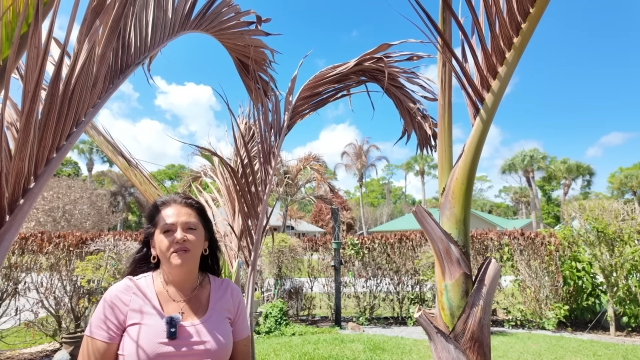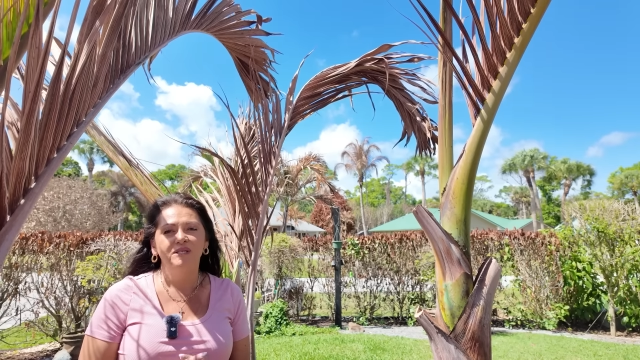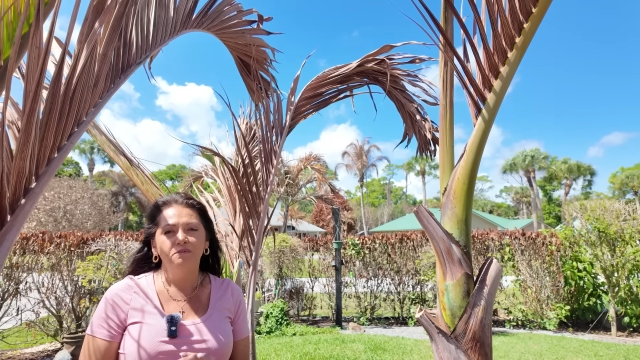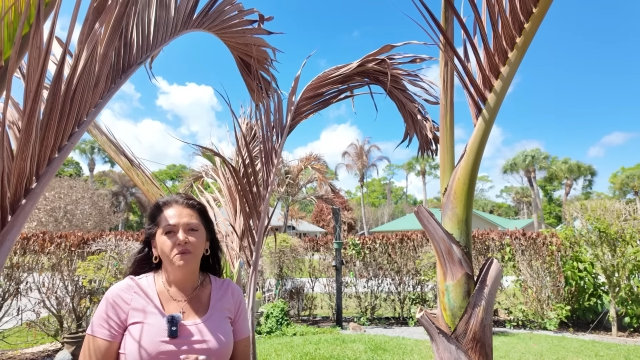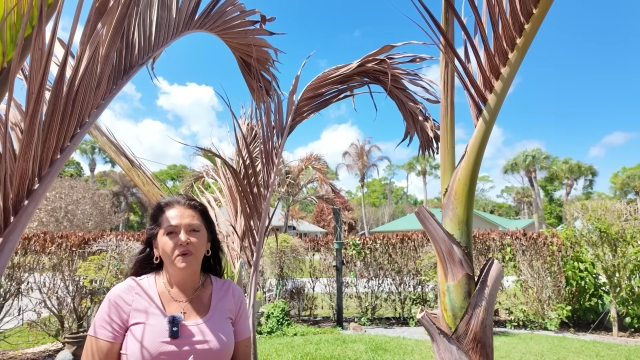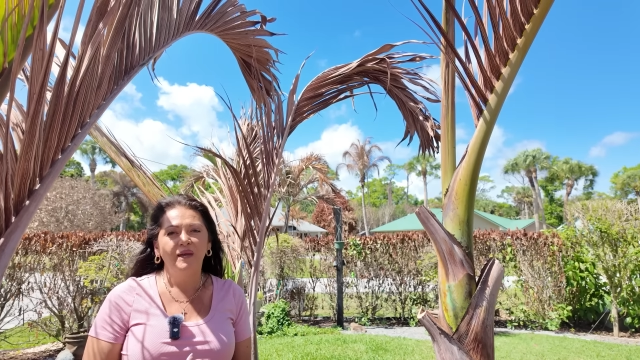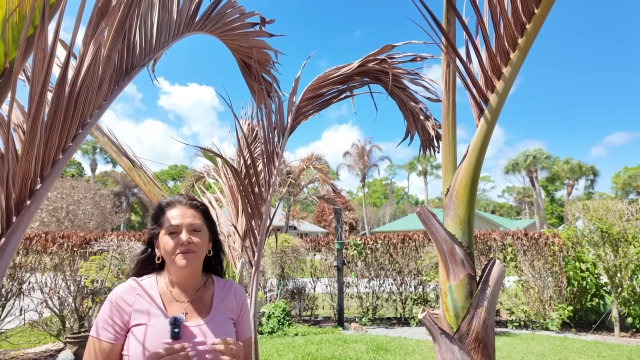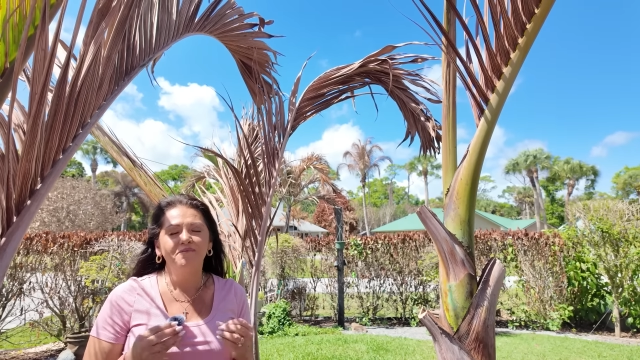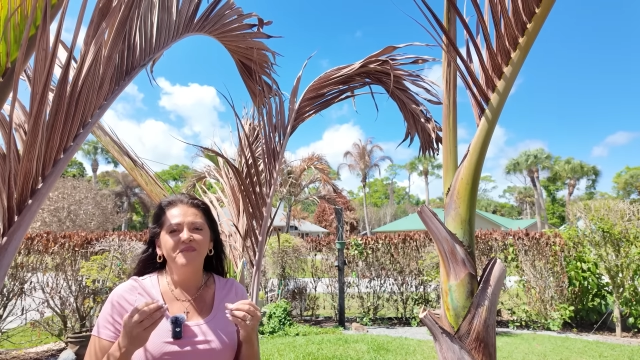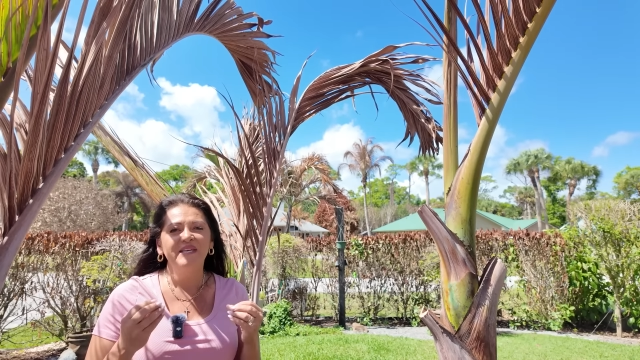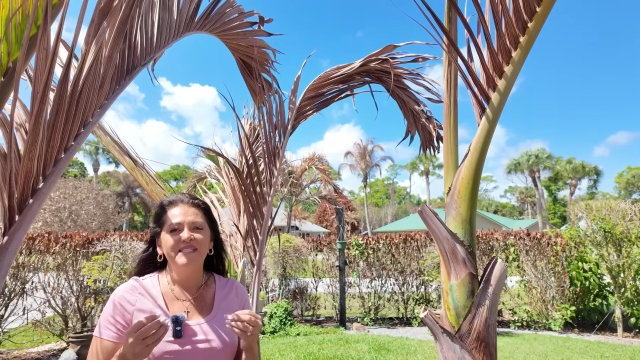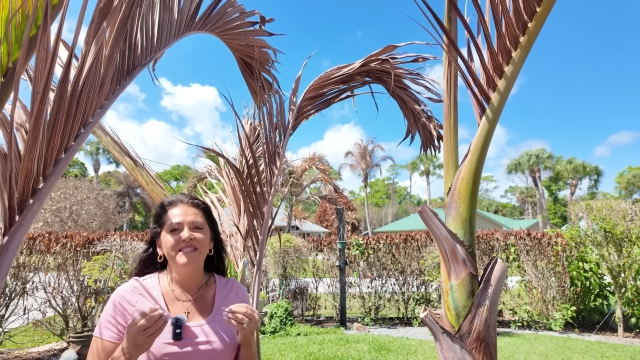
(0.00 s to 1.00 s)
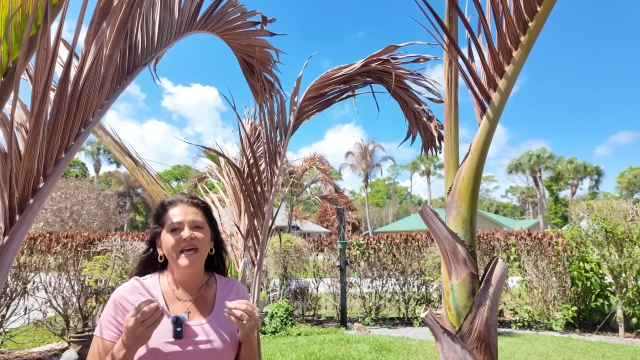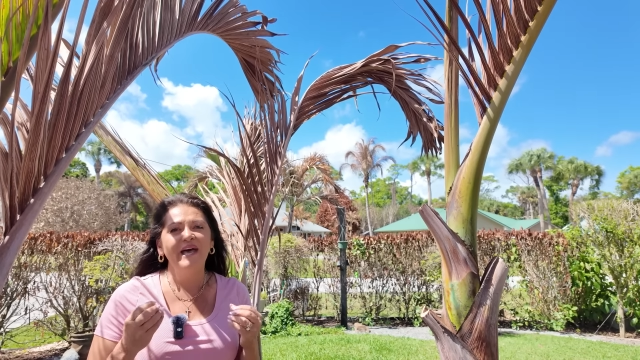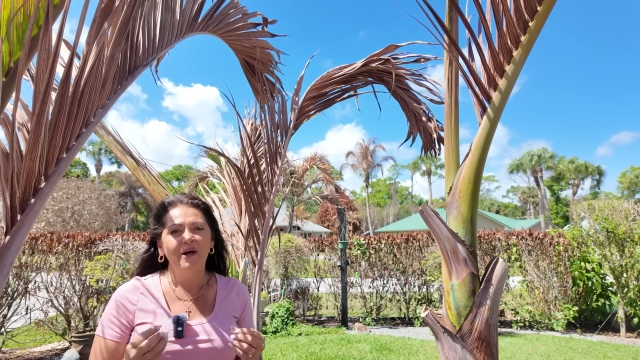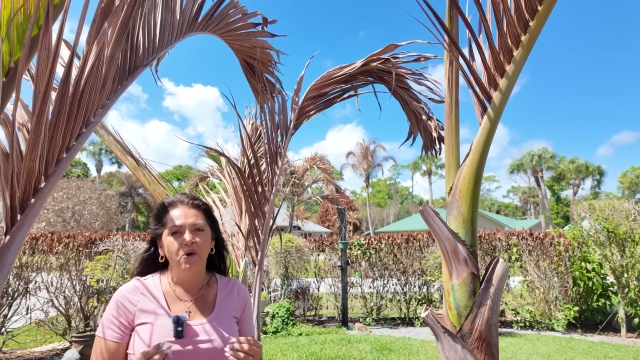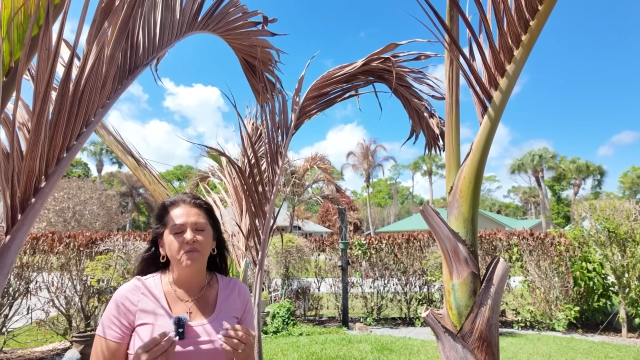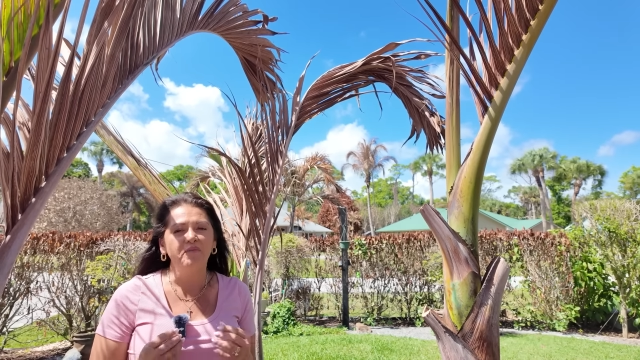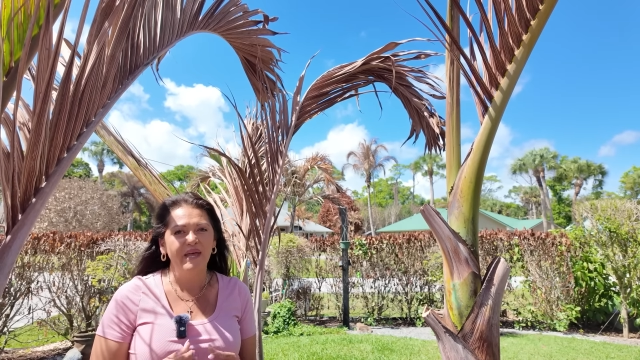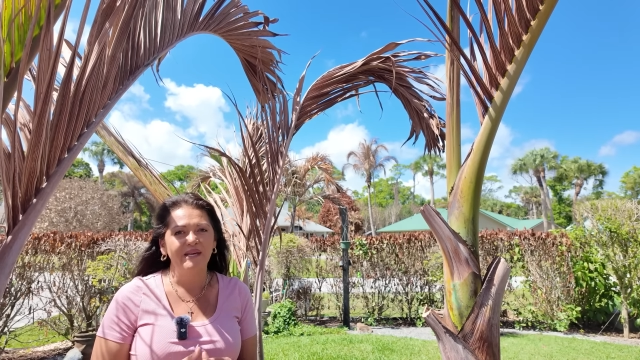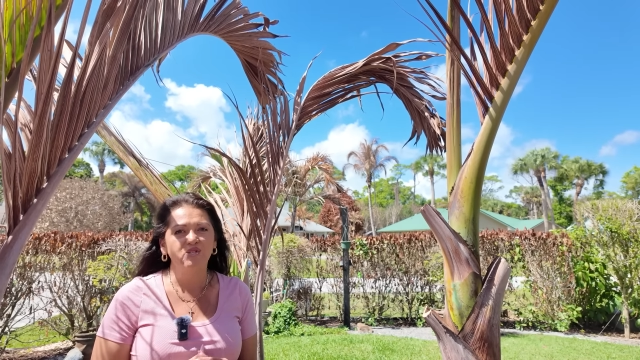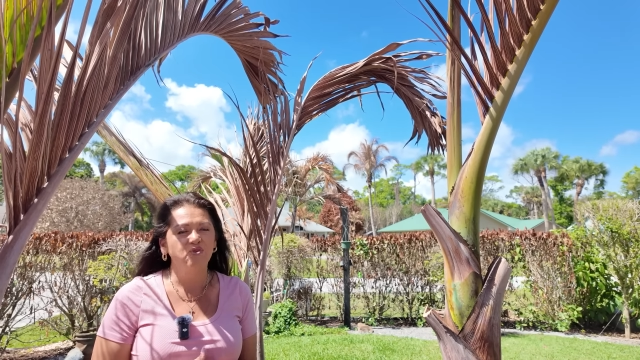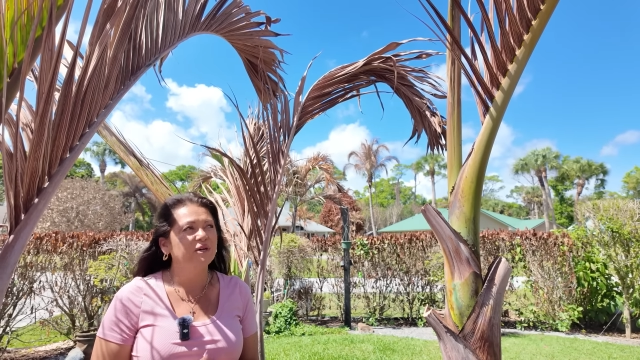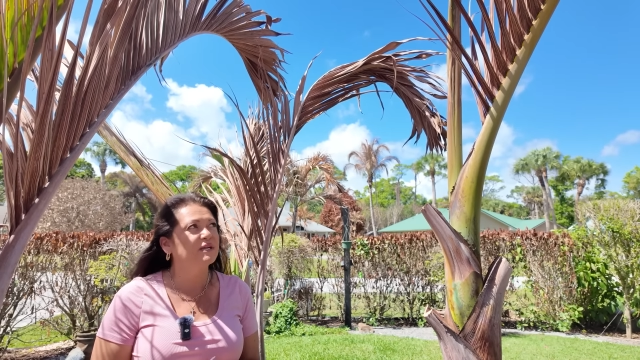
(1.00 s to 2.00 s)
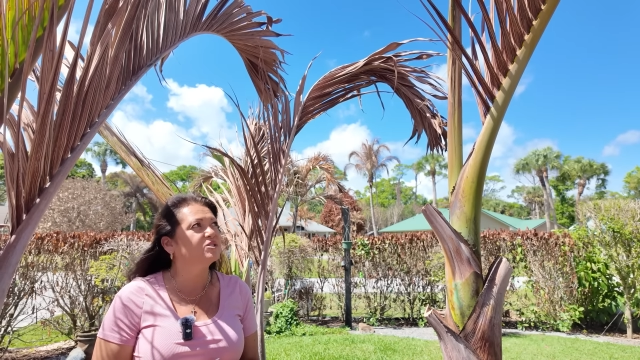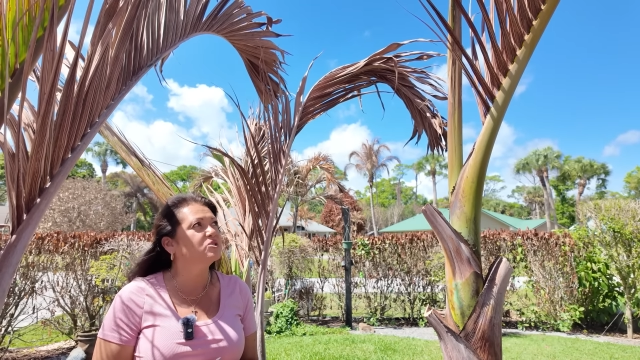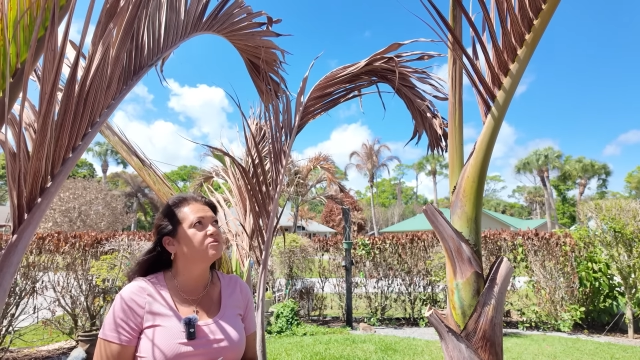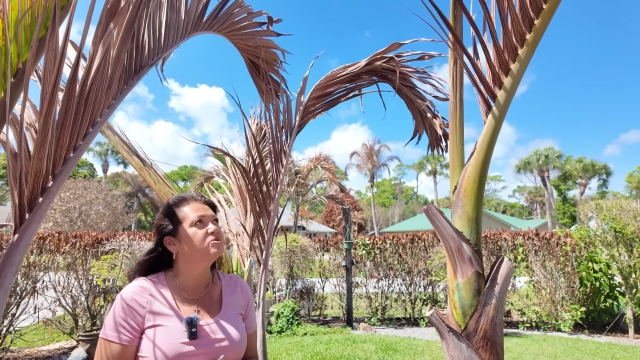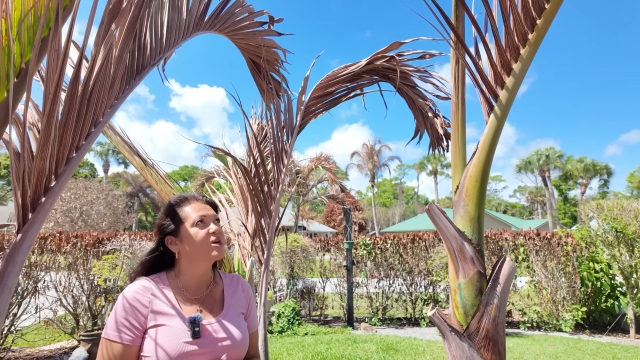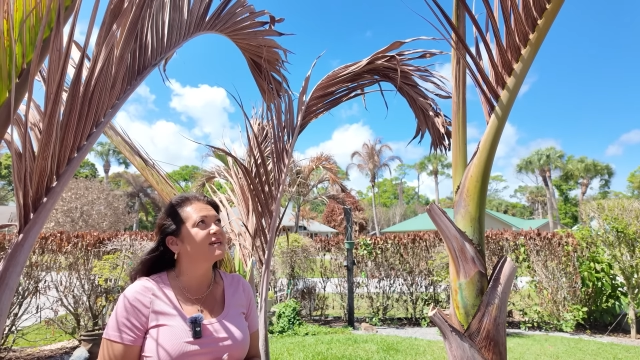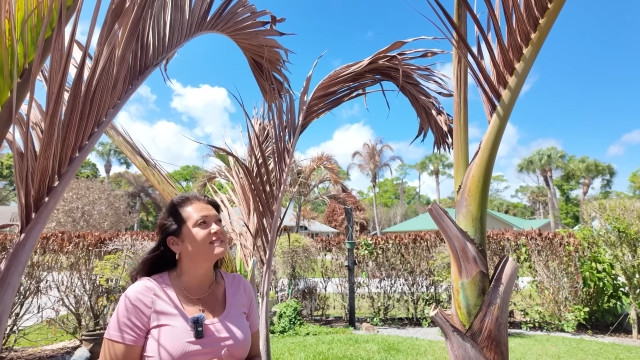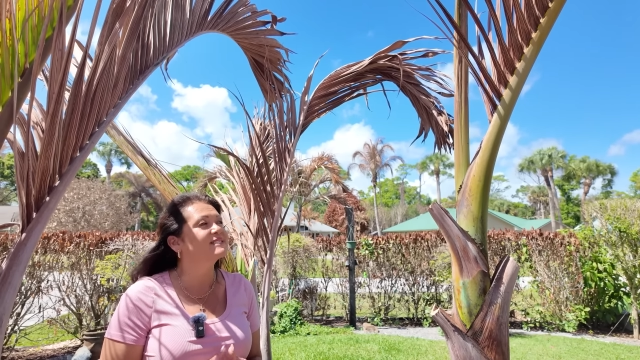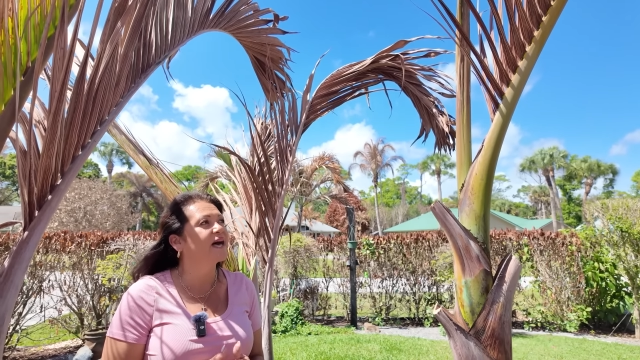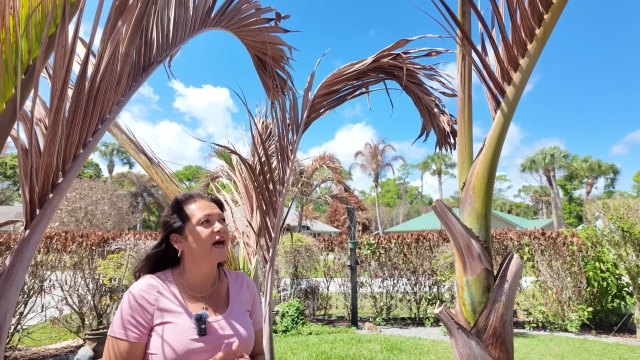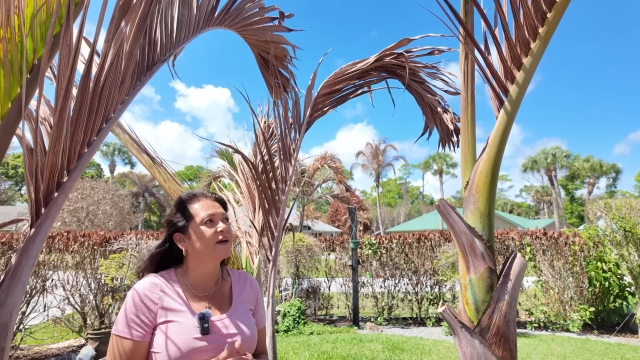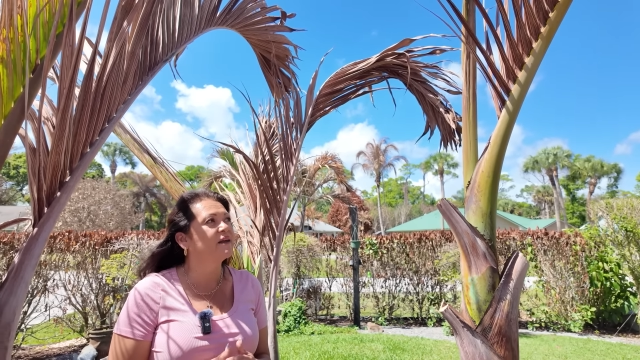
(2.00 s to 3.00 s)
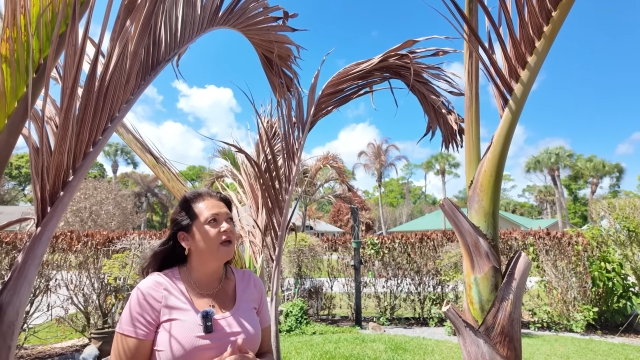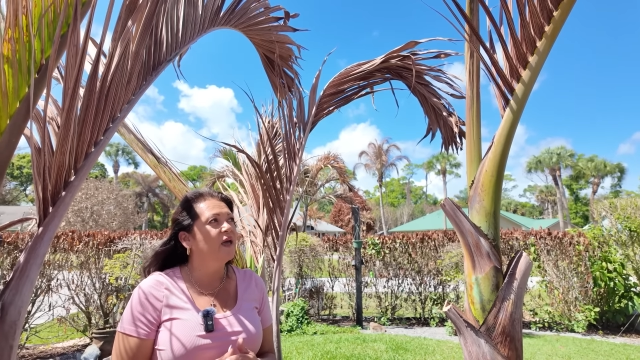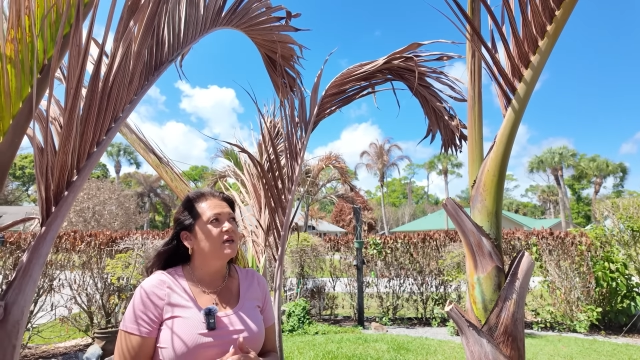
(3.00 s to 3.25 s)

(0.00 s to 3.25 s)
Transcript: at this point is to help that tree do just that.